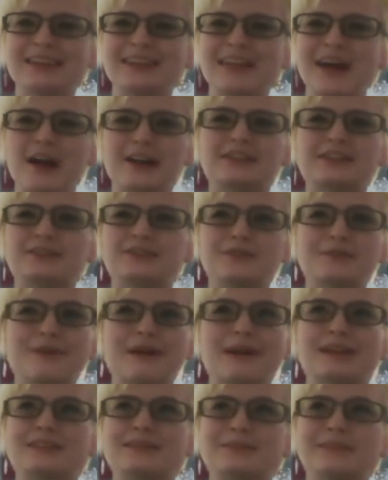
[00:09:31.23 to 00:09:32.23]
that just
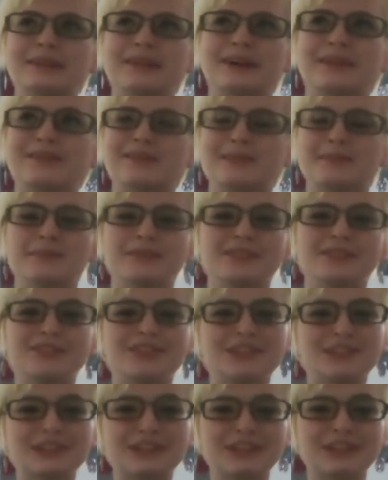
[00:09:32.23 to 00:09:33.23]
reminds me of the
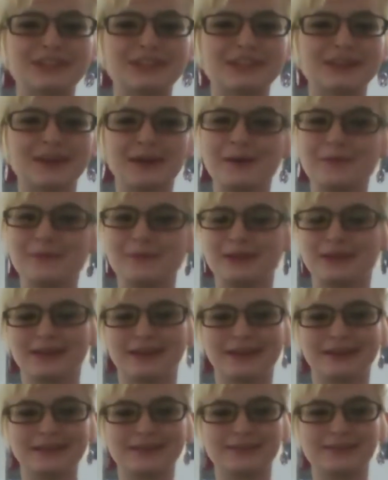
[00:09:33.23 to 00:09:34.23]
magician,
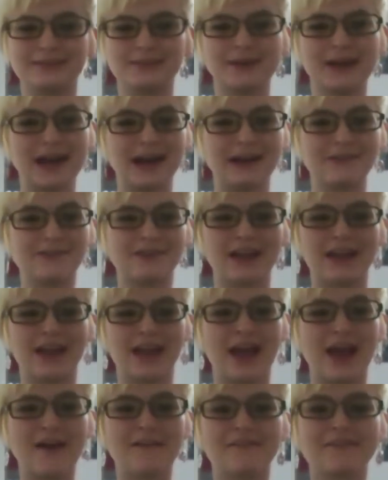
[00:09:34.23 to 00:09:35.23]
because you have
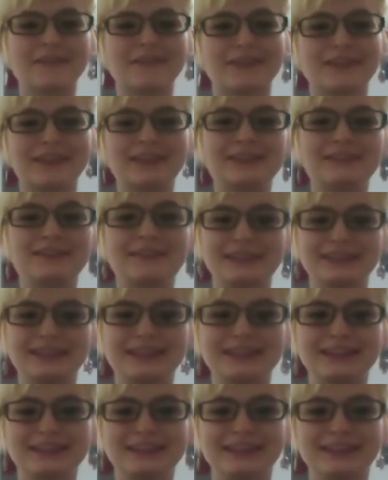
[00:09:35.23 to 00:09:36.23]
everything you
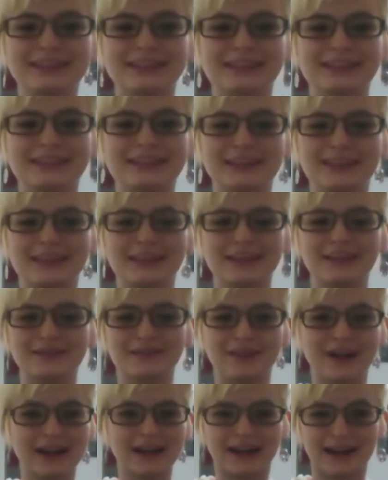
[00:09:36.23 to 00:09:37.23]
need
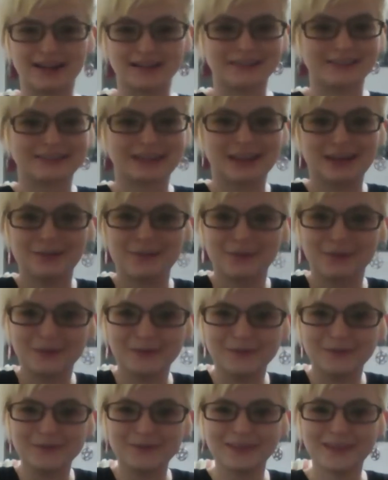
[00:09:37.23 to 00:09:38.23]
right on your
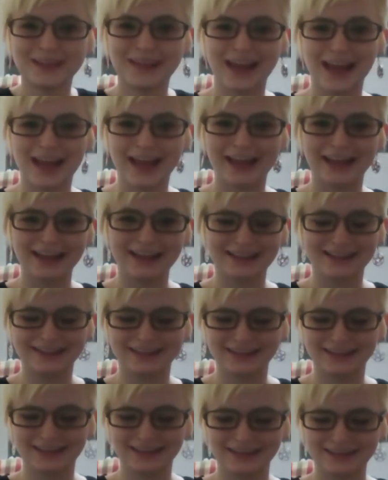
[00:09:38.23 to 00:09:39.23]
table.
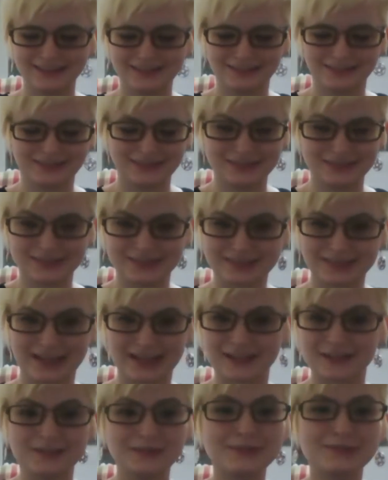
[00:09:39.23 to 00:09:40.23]
And, you just
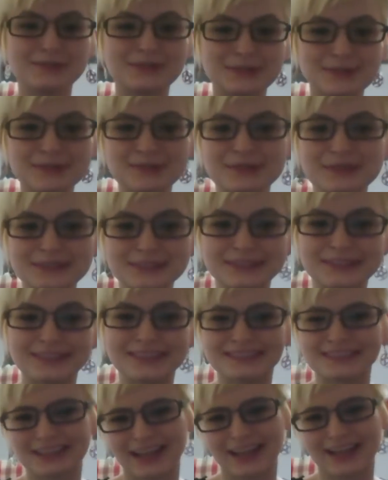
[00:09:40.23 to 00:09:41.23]
gotta use your
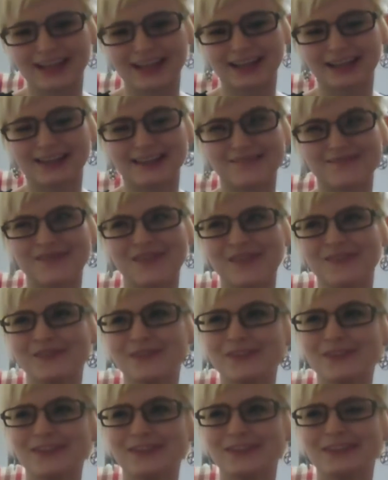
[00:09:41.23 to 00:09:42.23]
tools. Like, some
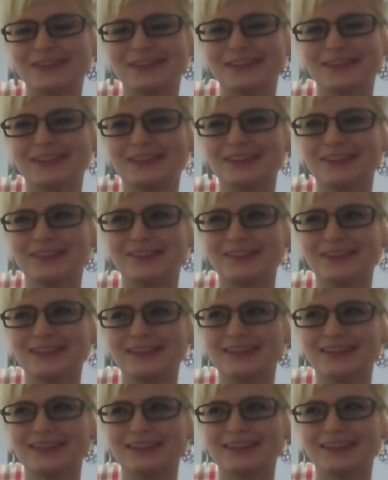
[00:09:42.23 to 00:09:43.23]
people
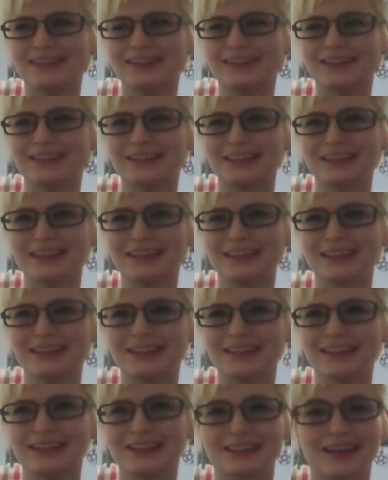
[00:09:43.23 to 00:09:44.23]
will
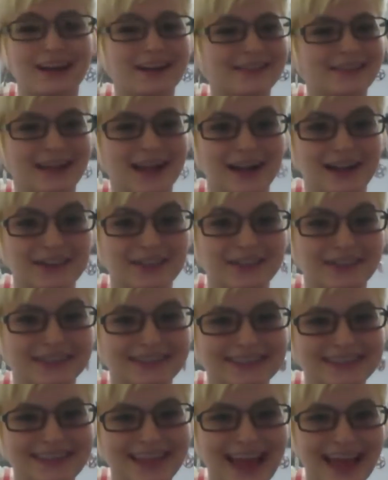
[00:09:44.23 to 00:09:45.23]
not react
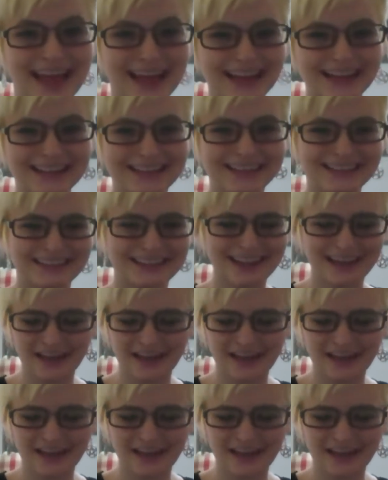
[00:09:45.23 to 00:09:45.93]
well to that.